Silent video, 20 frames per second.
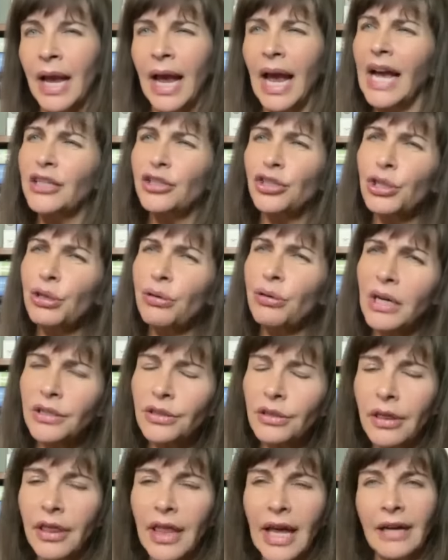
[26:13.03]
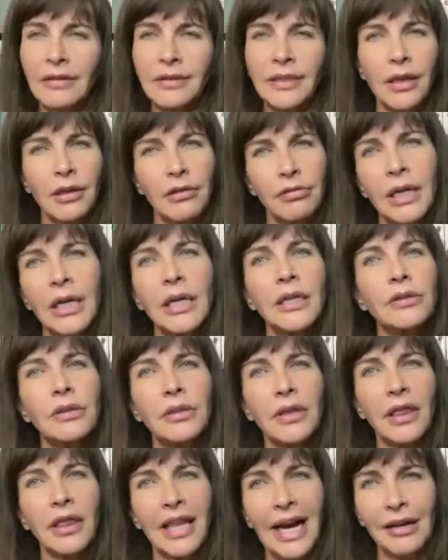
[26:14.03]
And 200,000,
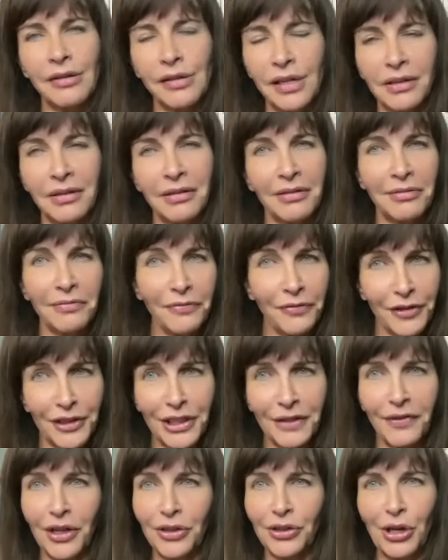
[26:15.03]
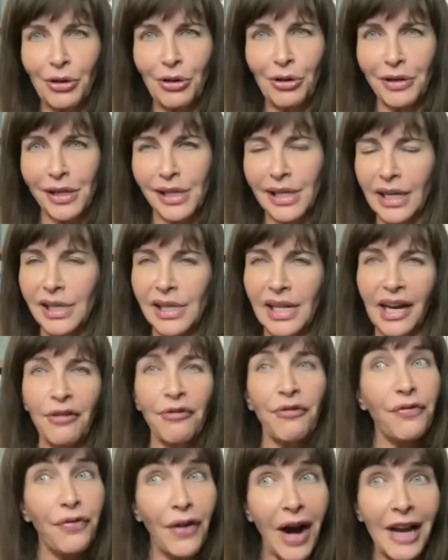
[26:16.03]
300,000, first of all, notice that's like
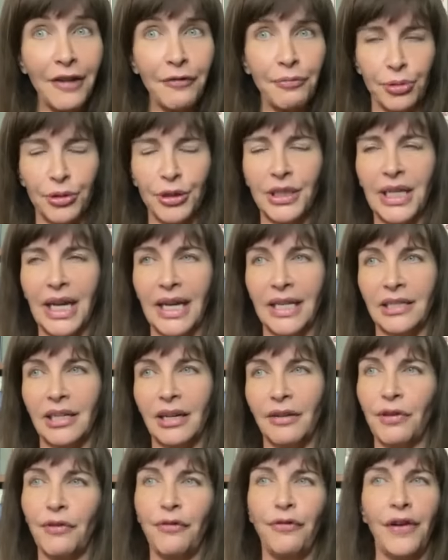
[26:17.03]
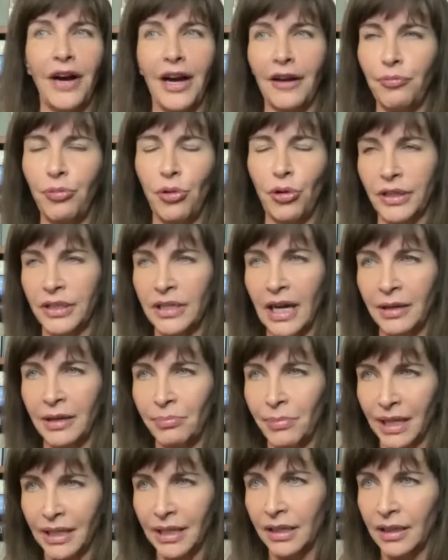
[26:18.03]
5% of the 5.9
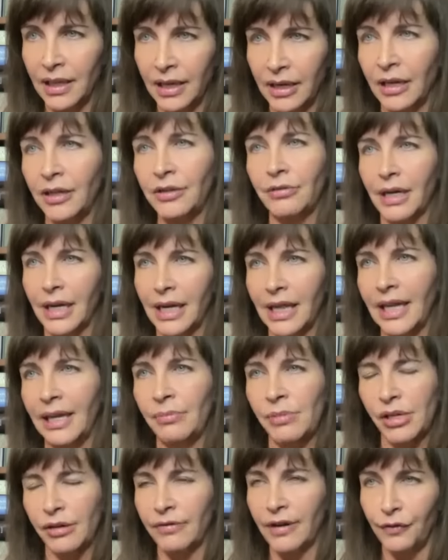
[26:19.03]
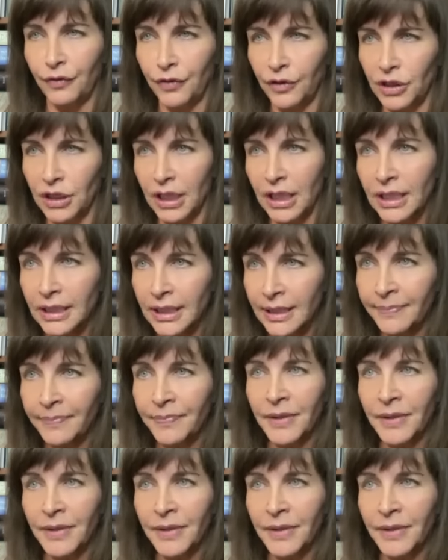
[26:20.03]
million that UNRWA claims are refugees.